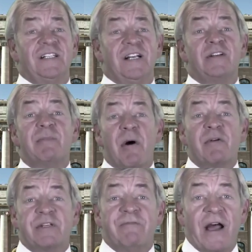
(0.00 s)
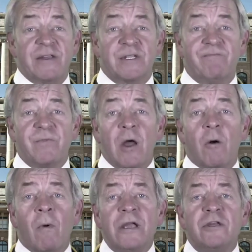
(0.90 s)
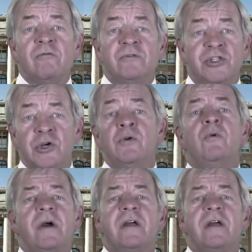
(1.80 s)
Here's some bonus advice. What you do